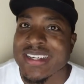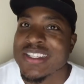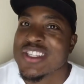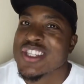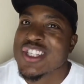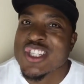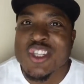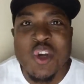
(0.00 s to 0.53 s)

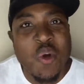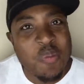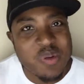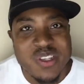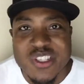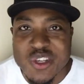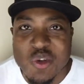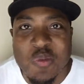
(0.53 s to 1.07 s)
Super
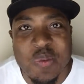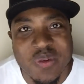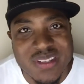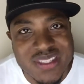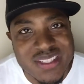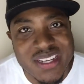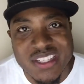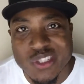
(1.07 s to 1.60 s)

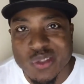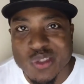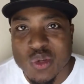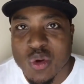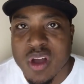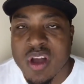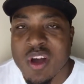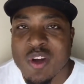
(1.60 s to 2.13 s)
essential
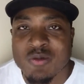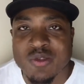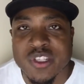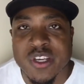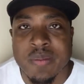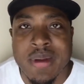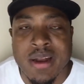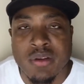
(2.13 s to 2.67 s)
to a home gym.